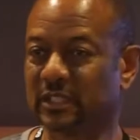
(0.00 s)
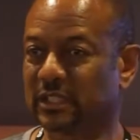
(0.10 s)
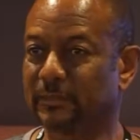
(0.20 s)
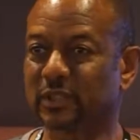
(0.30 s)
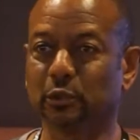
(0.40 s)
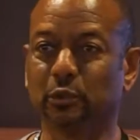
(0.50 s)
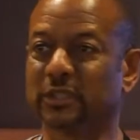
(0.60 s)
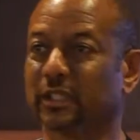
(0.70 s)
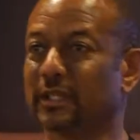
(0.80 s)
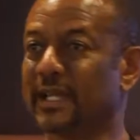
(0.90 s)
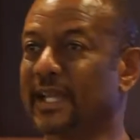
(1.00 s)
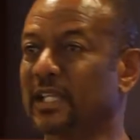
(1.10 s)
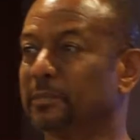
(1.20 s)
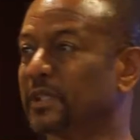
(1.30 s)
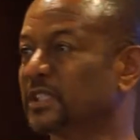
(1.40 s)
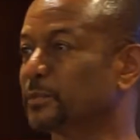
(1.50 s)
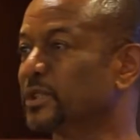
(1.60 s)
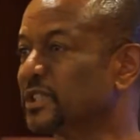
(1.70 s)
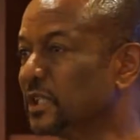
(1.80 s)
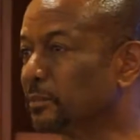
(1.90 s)
some schools that are 90 plus
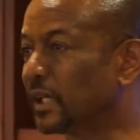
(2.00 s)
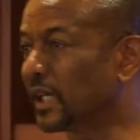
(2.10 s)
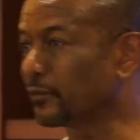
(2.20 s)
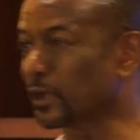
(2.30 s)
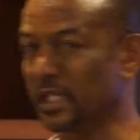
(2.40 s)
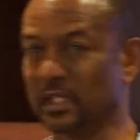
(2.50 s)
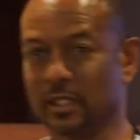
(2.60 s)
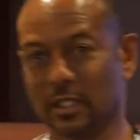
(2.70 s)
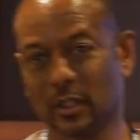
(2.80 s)
percent poverty